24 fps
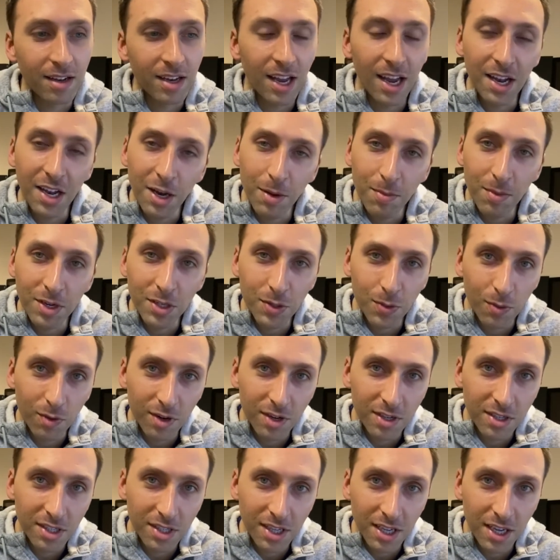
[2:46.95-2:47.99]
Can't get much
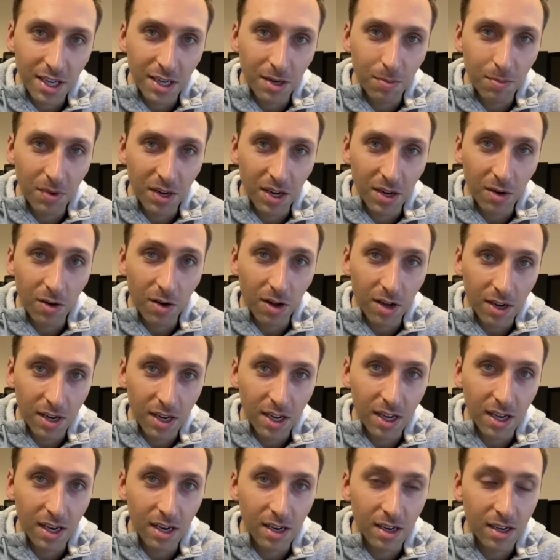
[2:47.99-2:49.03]
worse than being called
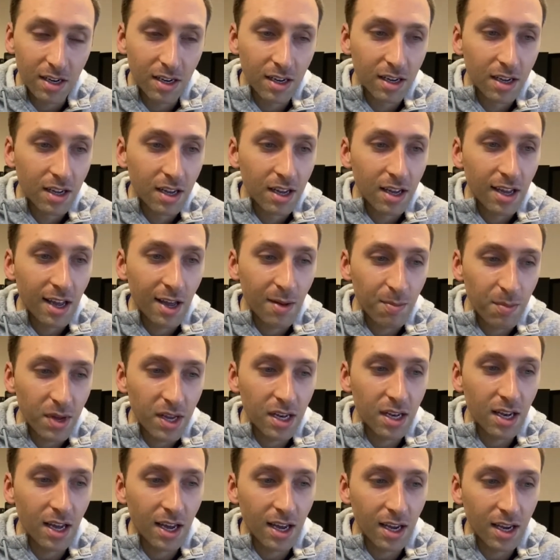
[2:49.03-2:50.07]
in at
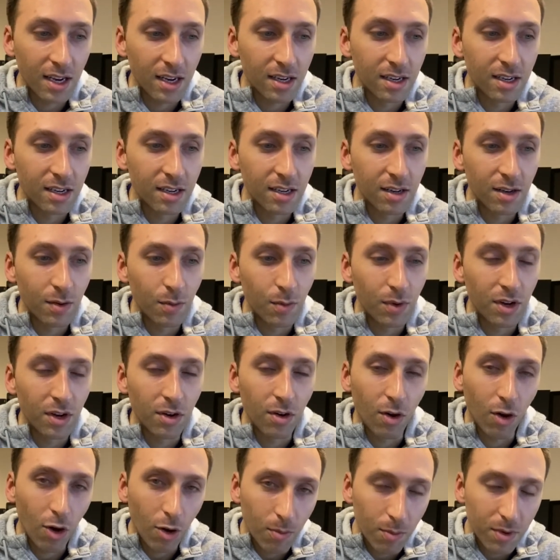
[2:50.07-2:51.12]
midnight when you're
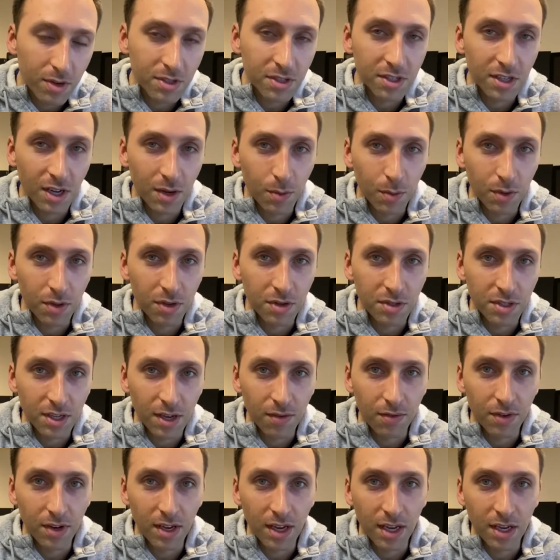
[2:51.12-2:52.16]
almost done with your
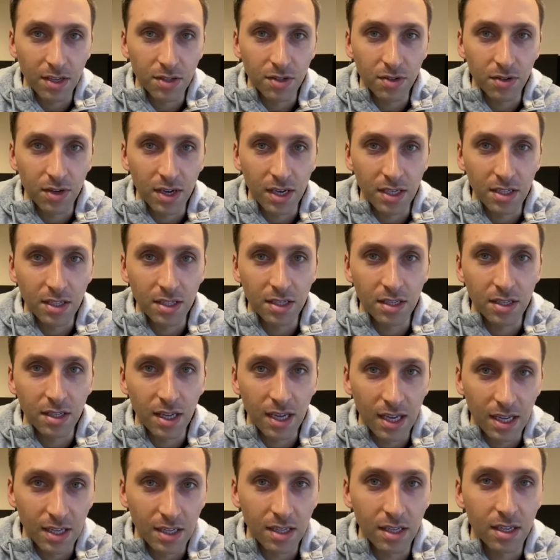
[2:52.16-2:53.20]
7-day straight
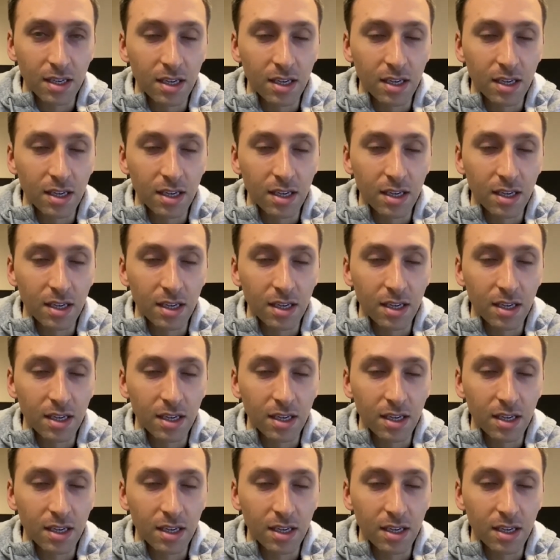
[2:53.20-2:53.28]
stint.